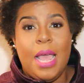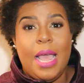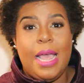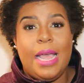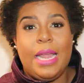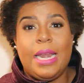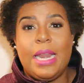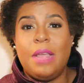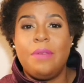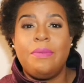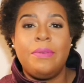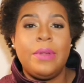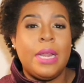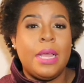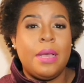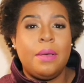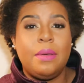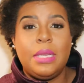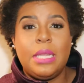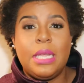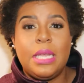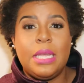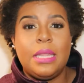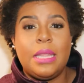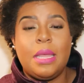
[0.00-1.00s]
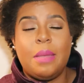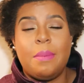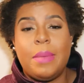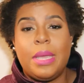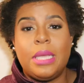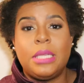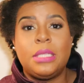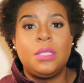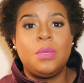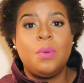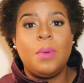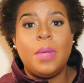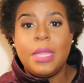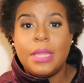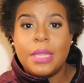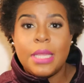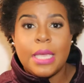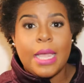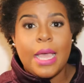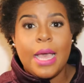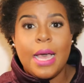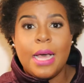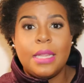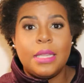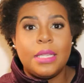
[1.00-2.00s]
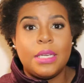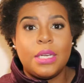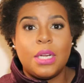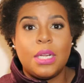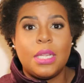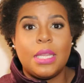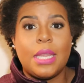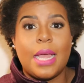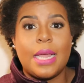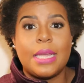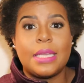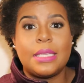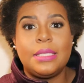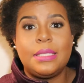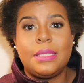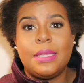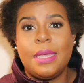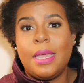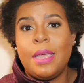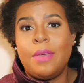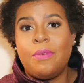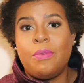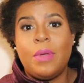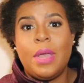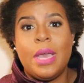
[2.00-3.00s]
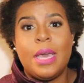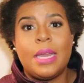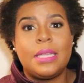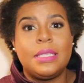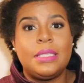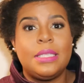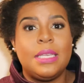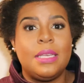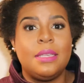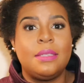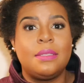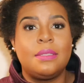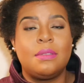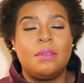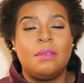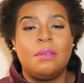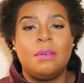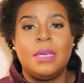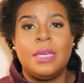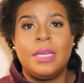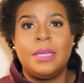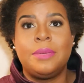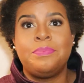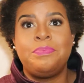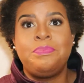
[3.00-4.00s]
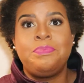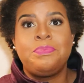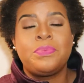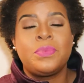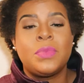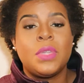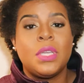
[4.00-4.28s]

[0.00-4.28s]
And every now and then they may tweak the calendar, like say if we had a test on